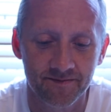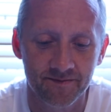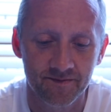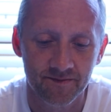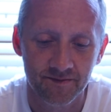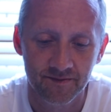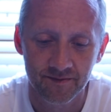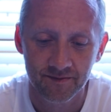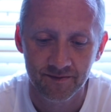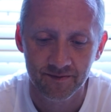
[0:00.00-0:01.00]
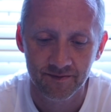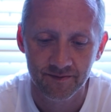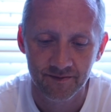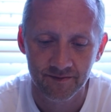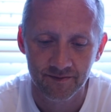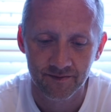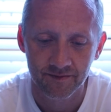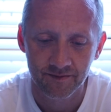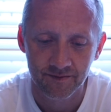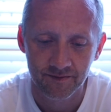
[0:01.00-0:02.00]

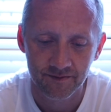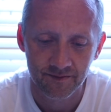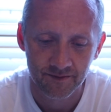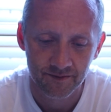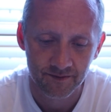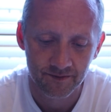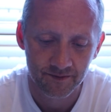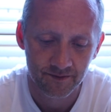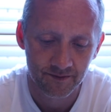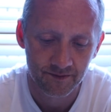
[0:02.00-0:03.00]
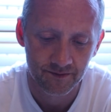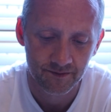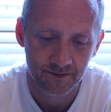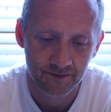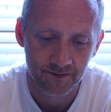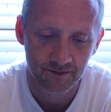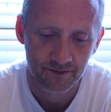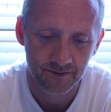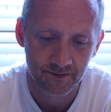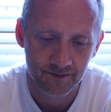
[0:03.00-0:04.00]

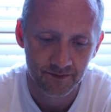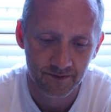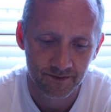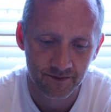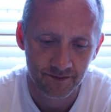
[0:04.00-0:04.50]
Nobody speaks.